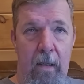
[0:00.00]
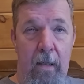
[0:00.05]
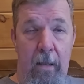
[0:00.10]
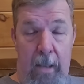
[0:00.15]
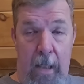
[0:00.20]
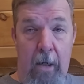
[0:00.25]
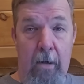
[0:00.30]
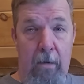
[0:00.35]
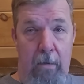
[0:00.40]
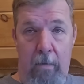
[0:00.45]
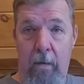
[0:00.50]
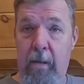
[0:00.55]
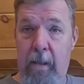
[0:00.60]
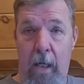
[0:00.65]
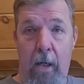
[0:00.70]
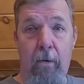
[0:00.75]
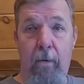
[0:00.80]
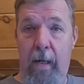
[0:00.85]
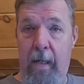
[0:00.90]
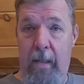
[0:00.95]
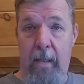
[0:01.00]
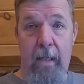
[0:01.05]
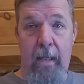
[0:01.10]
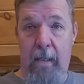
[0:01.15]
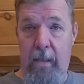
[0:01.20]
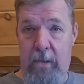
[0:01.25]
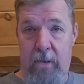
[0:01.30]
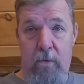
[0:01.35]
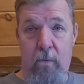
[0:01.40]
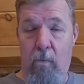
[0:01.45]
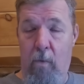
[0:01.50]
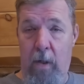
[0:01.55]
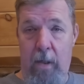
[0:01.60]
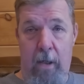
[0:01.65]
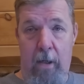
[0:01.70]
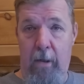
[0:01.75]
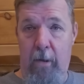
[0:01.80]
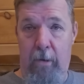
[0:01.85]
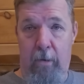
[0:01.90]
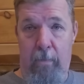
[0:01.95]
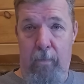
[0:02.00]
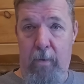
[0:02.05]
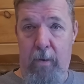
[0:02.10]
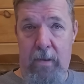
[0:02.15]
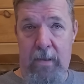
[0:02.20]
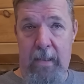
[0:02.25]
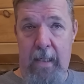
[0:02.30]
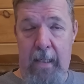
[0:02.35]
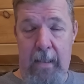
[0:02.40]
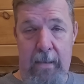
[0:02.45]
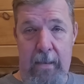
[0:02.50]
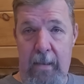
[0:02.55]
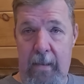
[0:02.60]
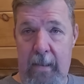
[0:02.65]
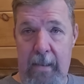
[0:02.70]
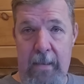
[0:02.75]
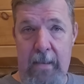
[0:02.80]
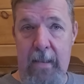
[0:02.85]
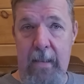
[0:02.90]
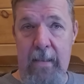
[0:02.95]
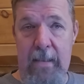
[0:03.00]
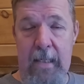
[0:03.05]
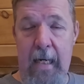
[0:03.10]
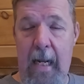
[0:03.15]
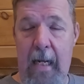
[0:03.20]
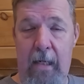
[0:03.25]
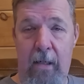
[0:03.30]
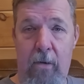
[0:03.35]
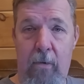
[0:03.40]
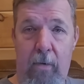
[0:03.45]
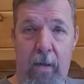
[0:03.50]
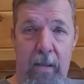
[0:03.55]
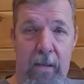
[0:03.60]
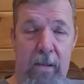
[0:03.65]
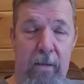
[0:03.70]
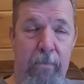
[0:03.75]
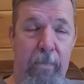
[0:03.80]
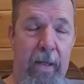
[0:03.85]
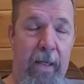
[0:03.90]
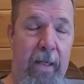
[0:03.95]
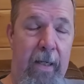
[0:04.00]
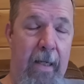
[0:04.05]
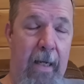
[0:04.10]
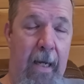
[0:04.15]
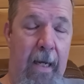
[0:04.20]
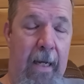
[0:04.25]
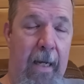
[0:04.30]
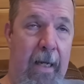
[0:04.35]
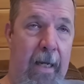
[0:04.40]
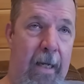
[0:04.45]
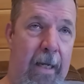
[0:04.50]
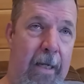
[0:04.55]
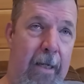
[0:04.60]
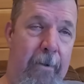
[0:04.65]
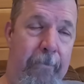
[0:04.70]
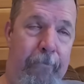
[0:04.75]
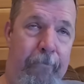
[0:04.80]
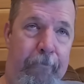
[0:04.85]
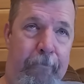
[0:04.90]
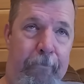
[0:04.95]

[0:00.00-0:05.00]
they're they're in this 100%. This is not going to be a